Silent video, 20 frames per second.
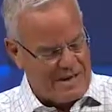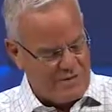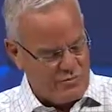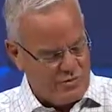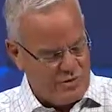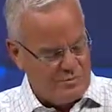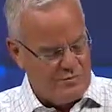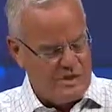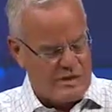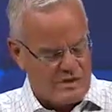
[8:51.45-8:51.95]
and
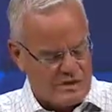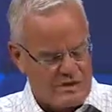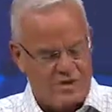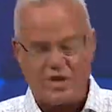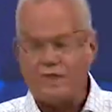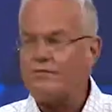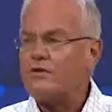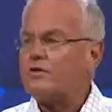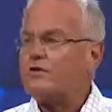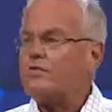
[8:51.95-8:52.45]
will be the
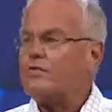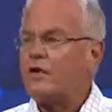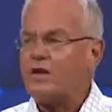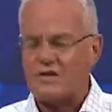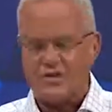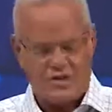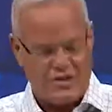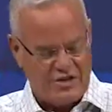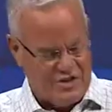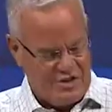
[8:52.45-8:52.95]
toughest for
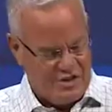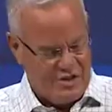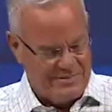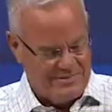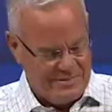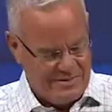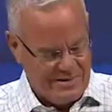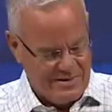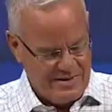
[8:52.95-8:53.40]
us to keep.